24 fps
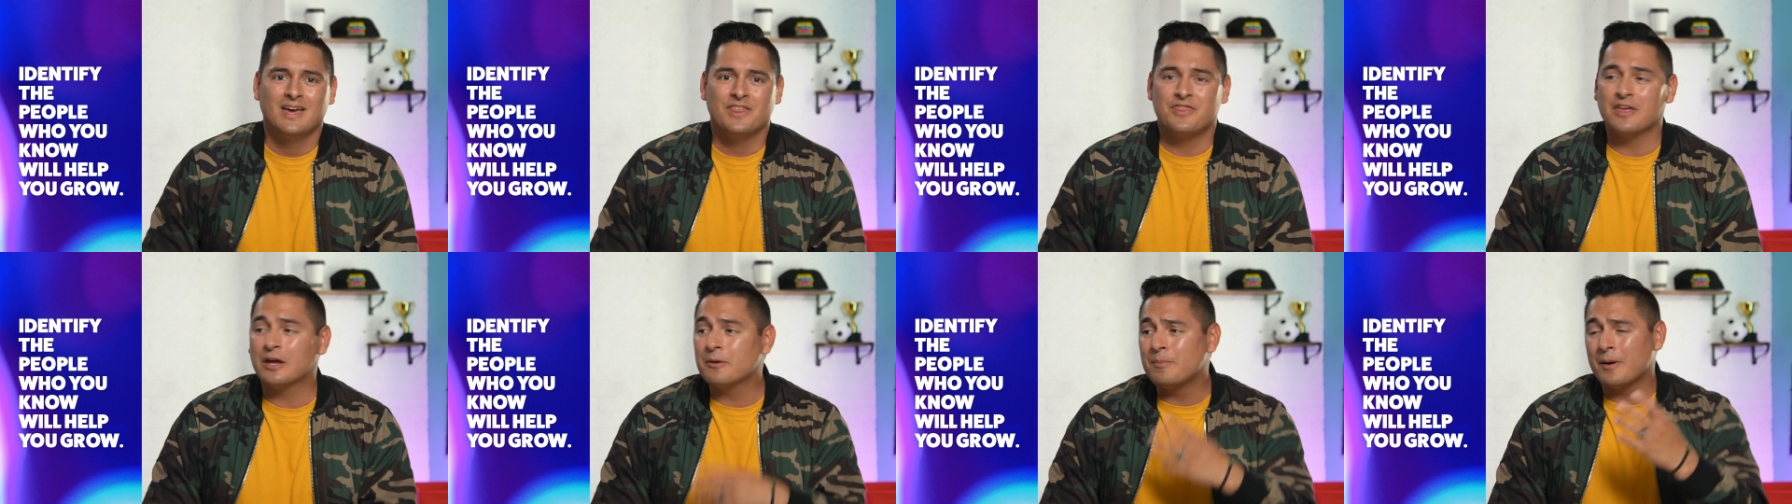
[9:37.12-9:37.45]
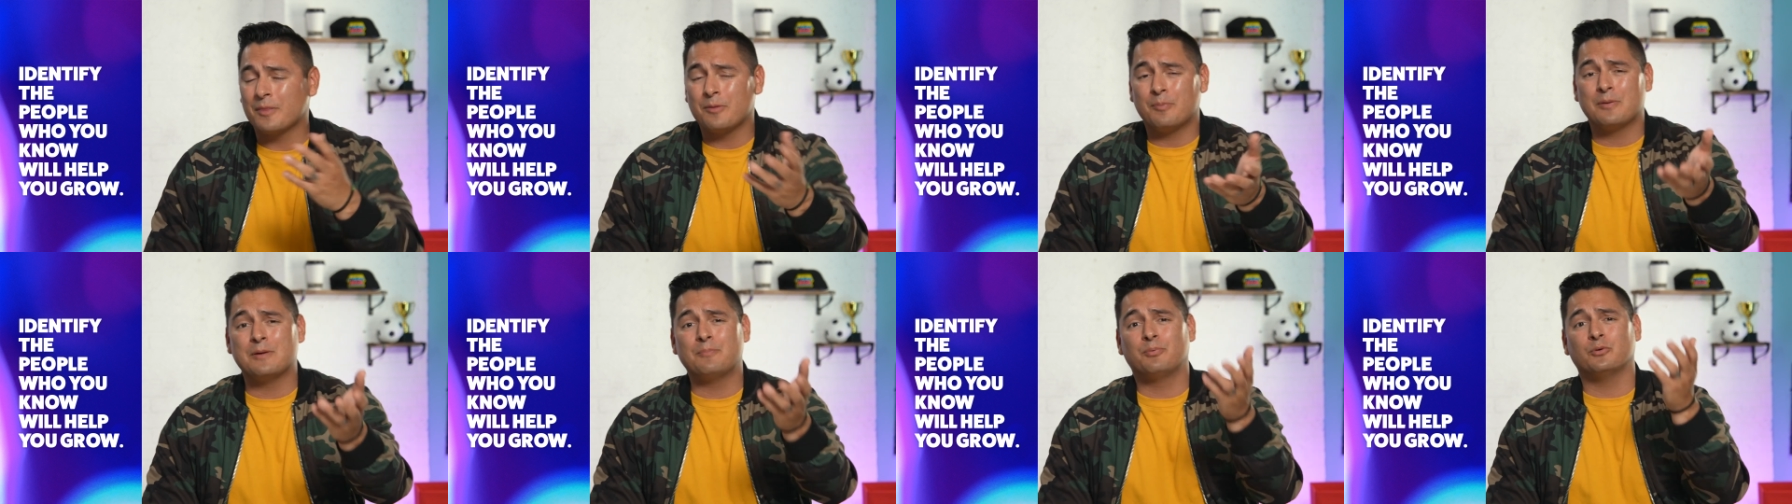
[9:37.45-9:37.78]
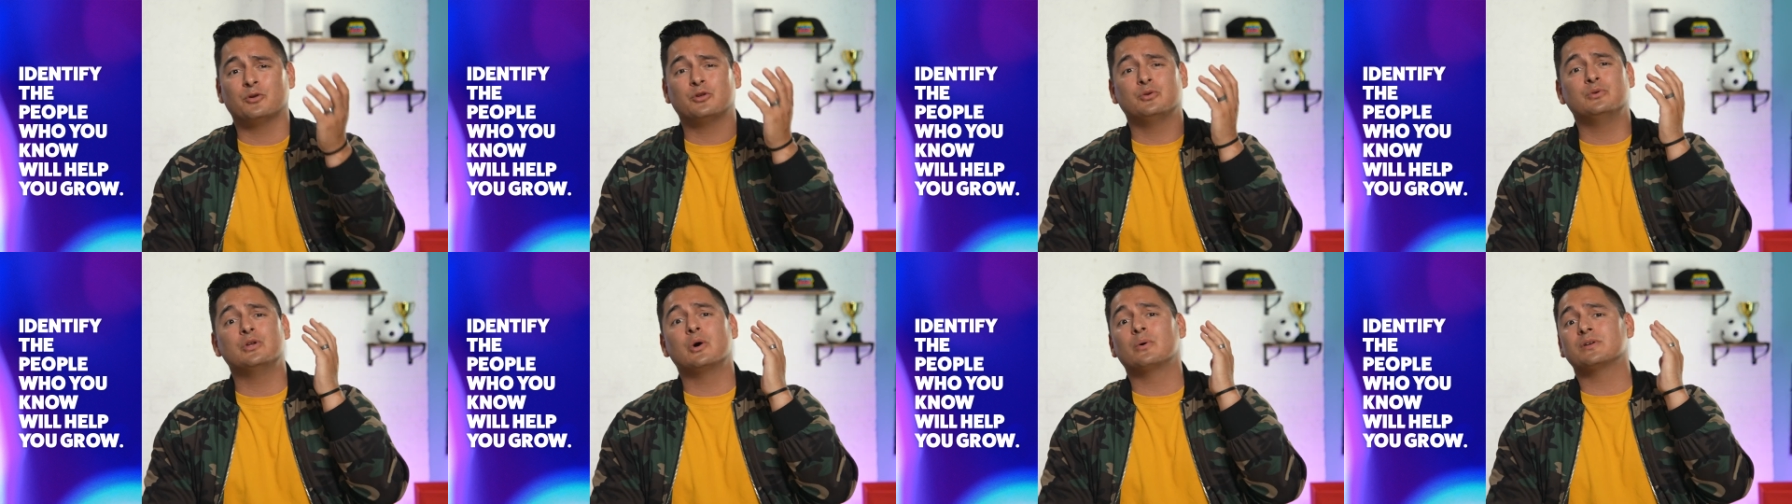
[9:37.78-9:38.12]
Think about the
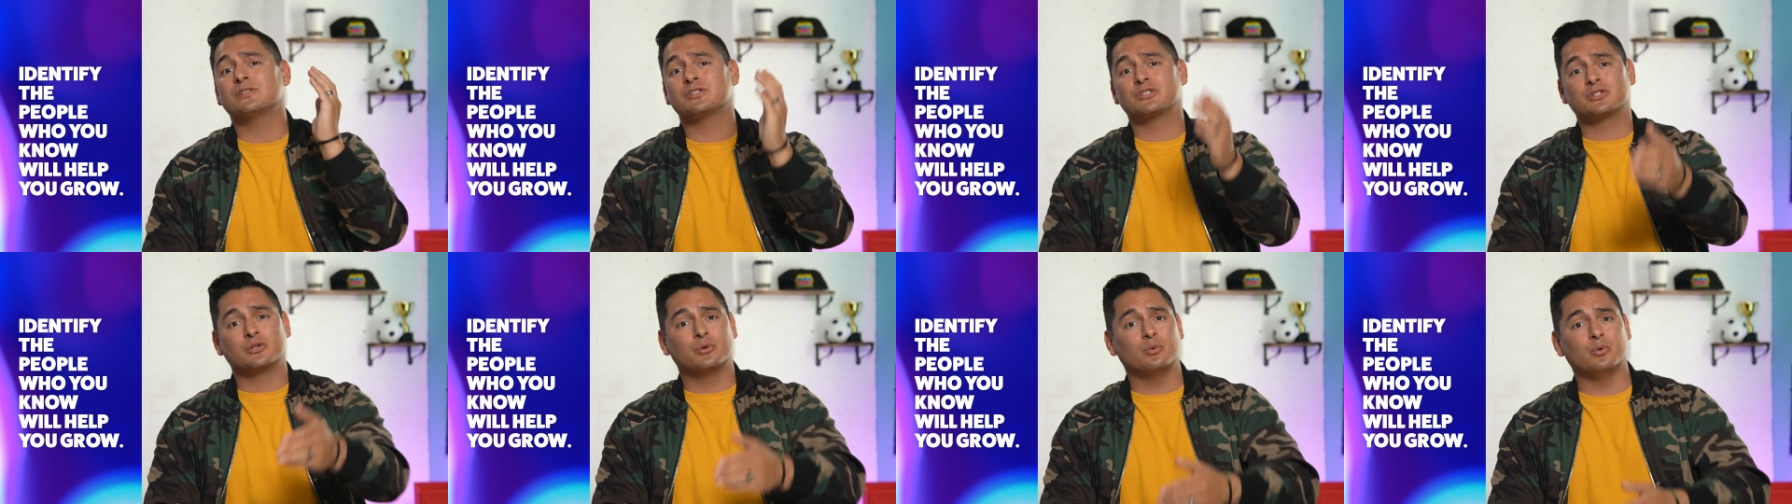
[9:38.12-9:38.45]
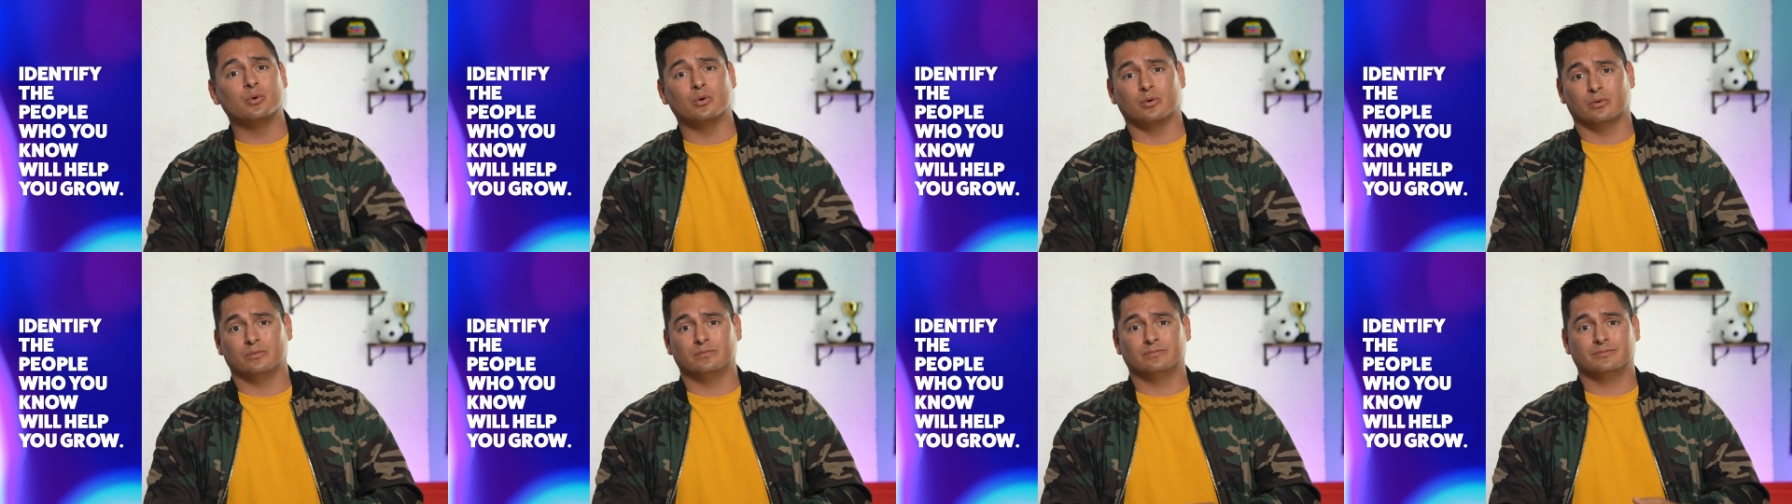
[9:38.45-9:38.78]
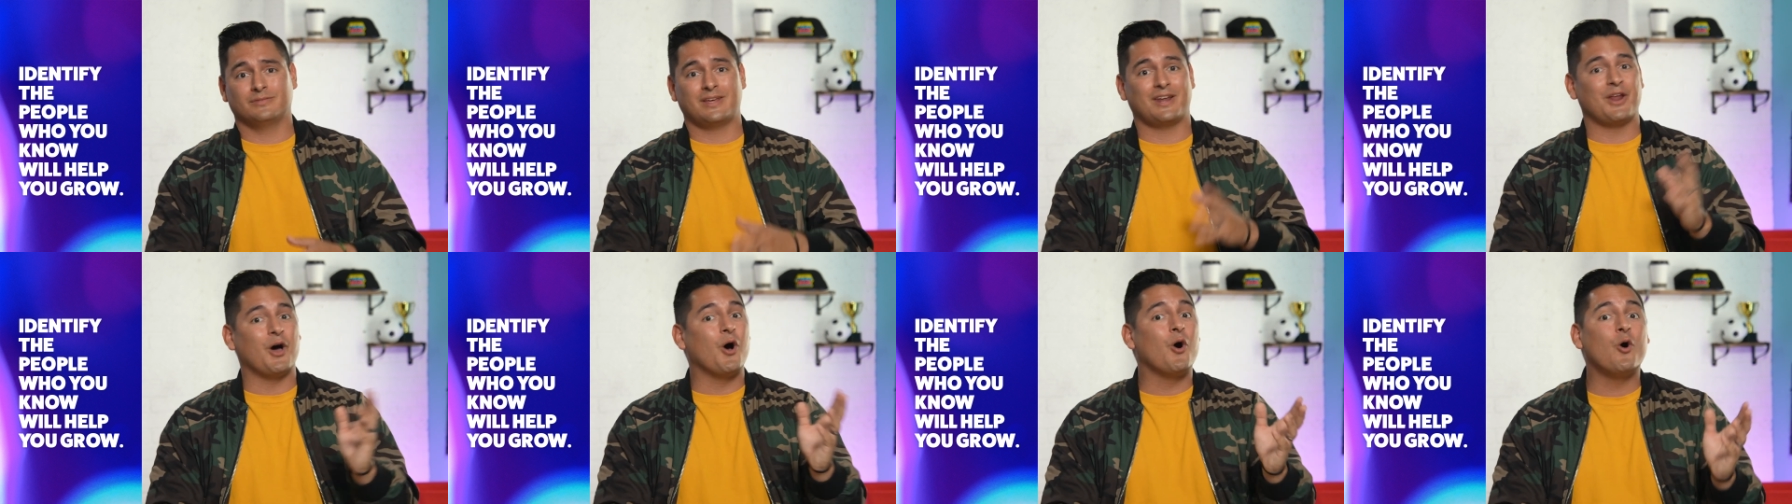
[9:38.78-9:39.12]
people you know at school,
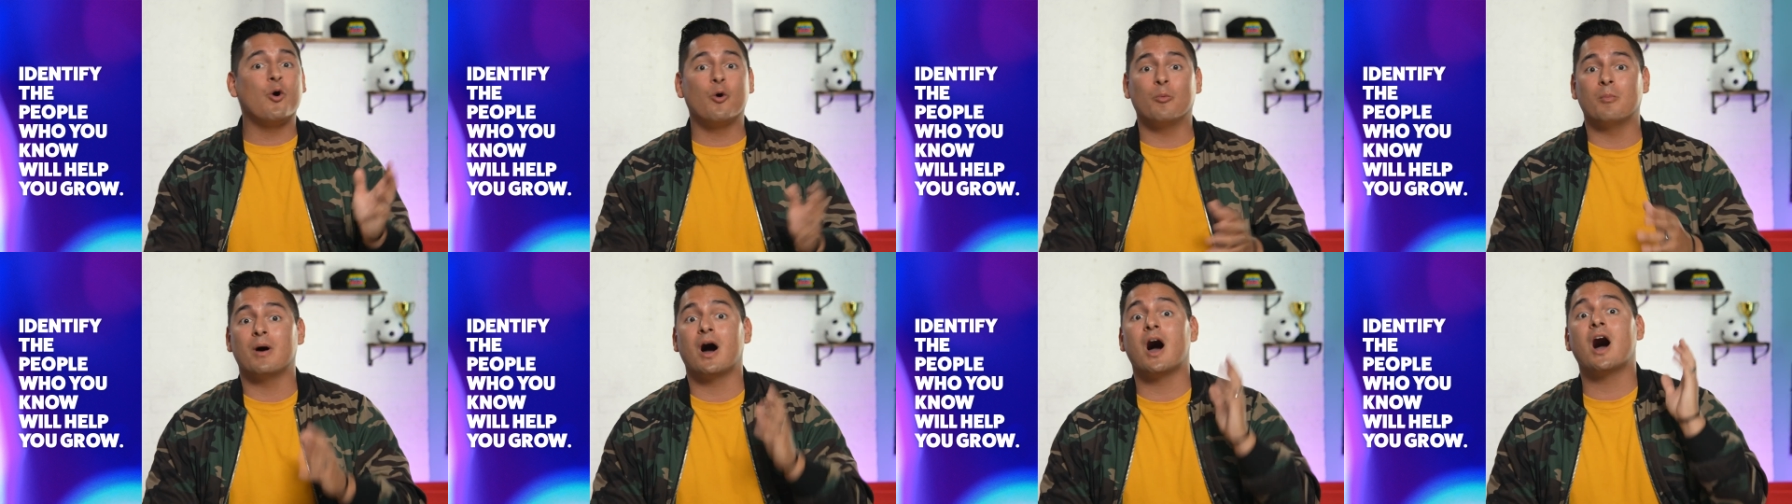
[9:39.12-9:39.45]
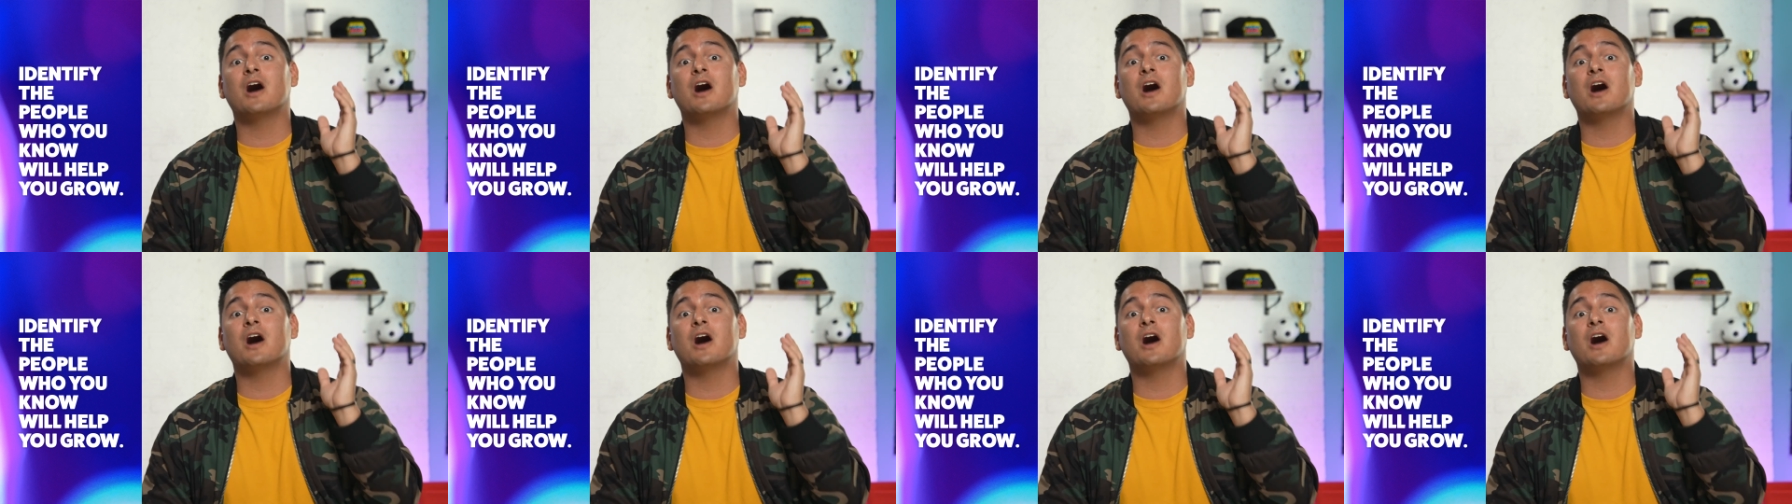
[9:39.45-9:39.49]
at home,